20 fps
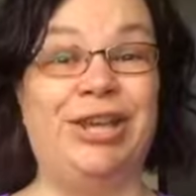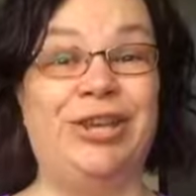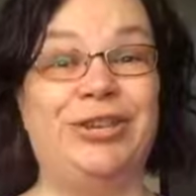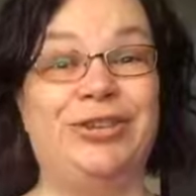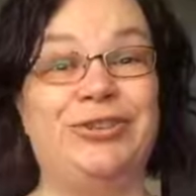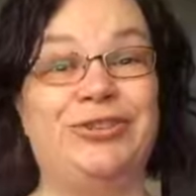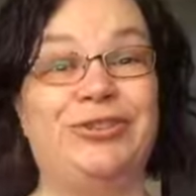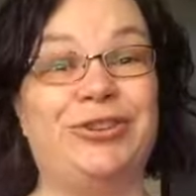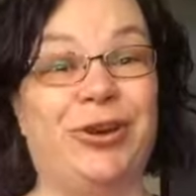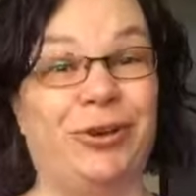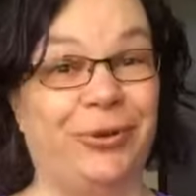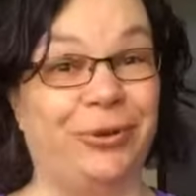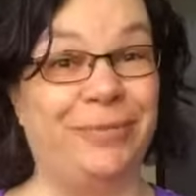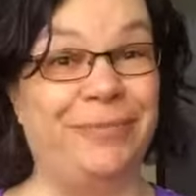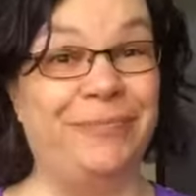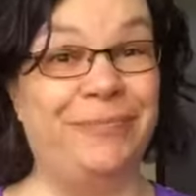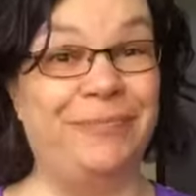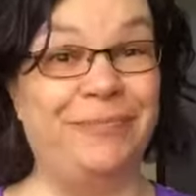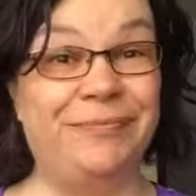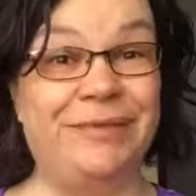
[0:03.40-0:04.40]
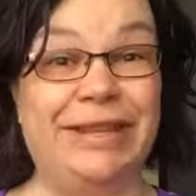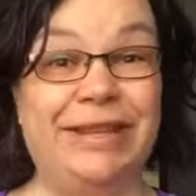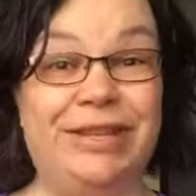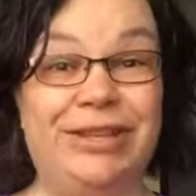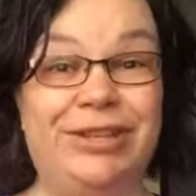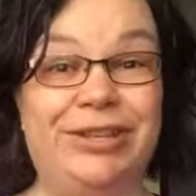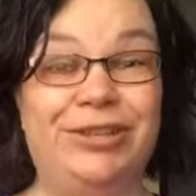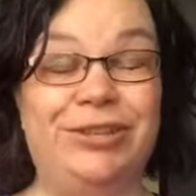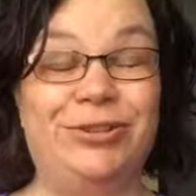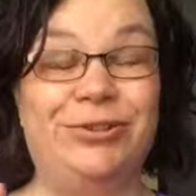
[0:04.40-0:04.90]
So,
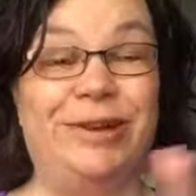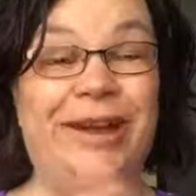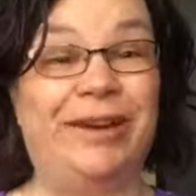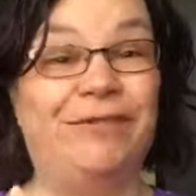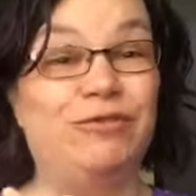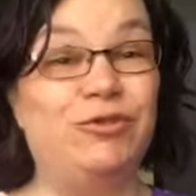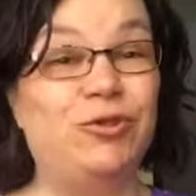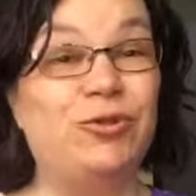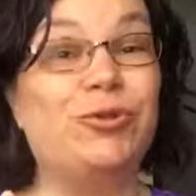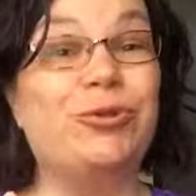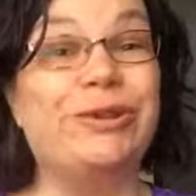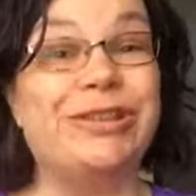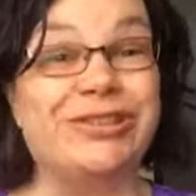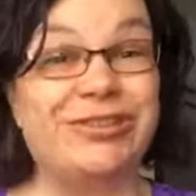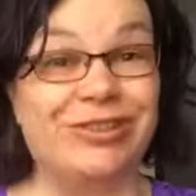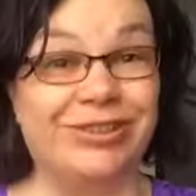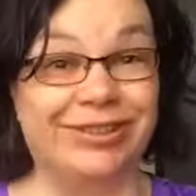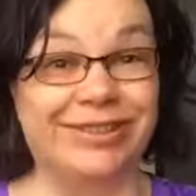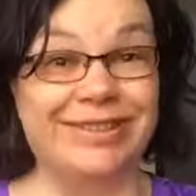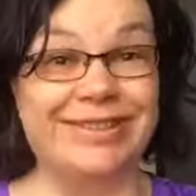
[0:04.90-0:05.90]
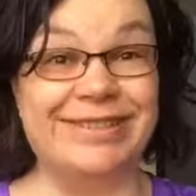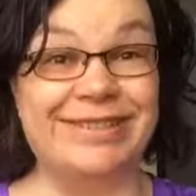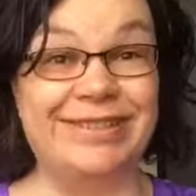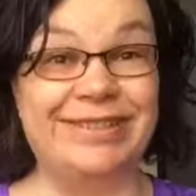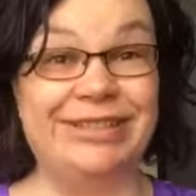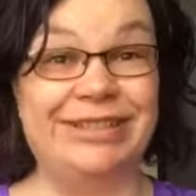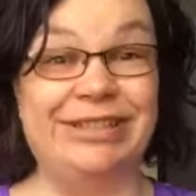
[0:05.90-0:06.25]
you have new crystals.